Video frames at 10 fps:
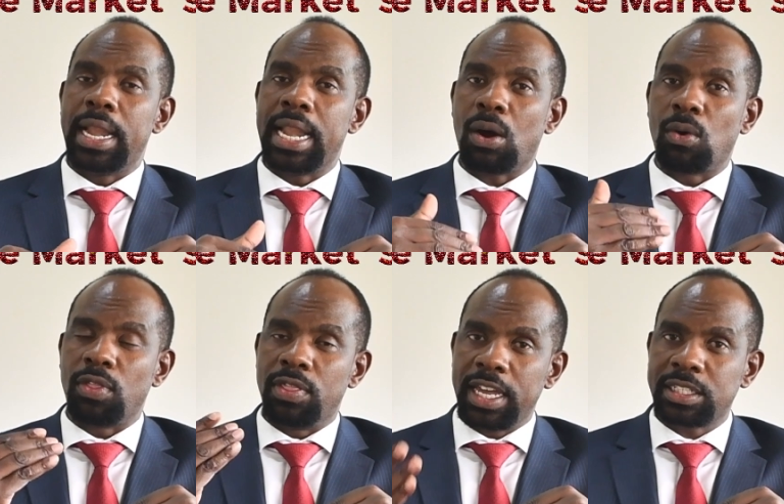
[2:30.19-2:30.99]

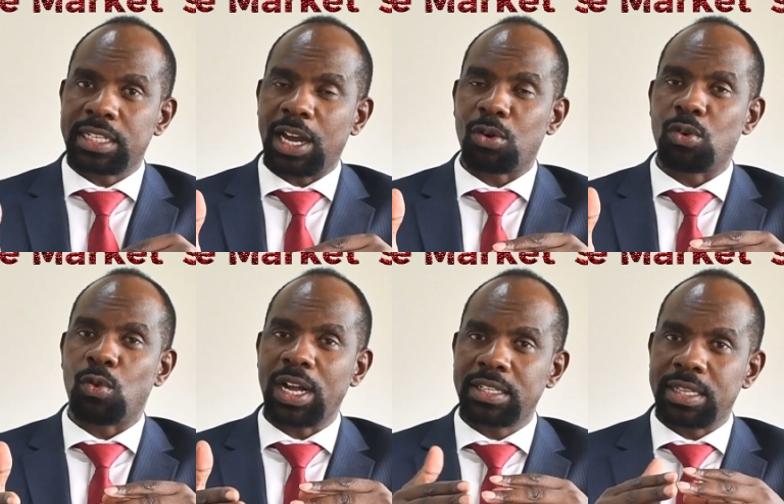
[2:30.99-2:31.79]
Now, let's now go,
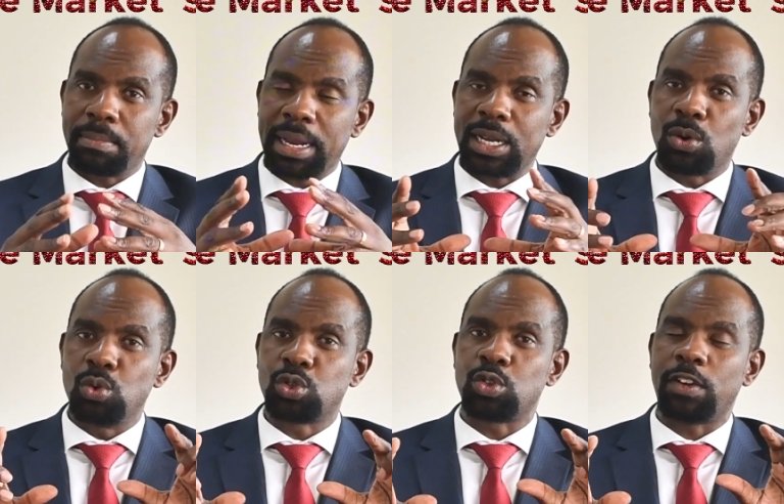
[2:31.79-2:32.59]
once the money
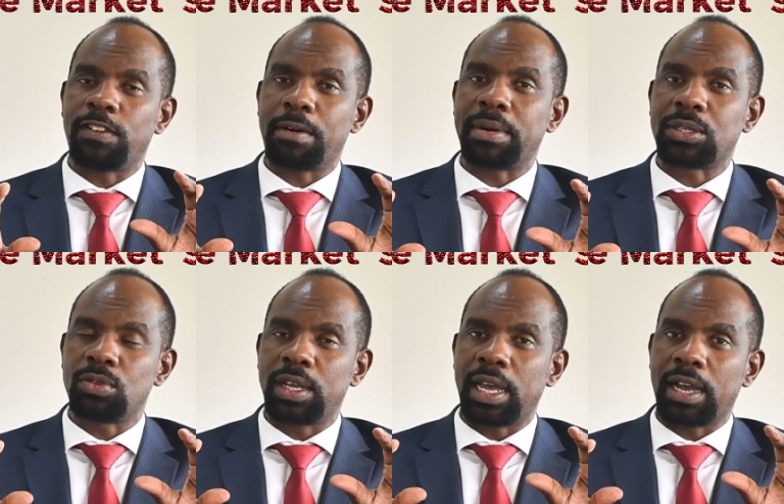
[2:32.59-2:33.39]
goes to the farmer, to
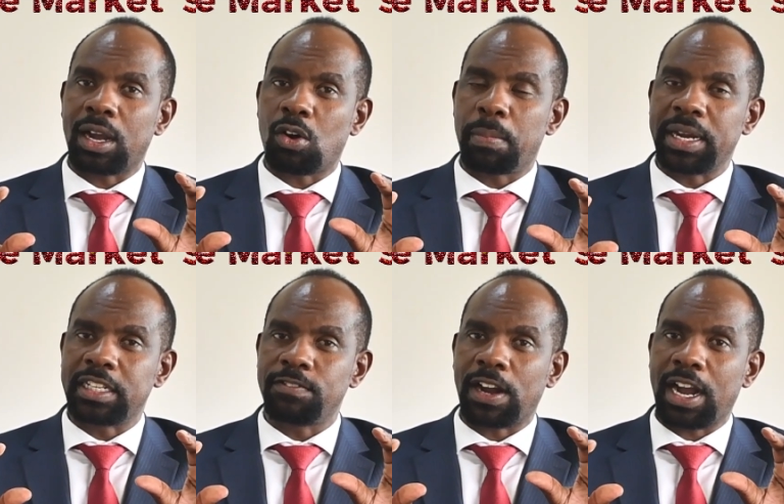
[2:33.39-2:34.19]
the
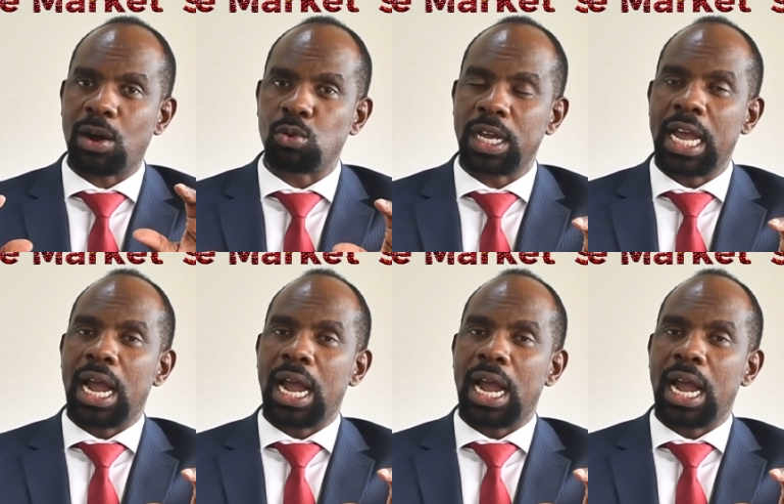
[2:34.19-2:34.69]
cooperative account,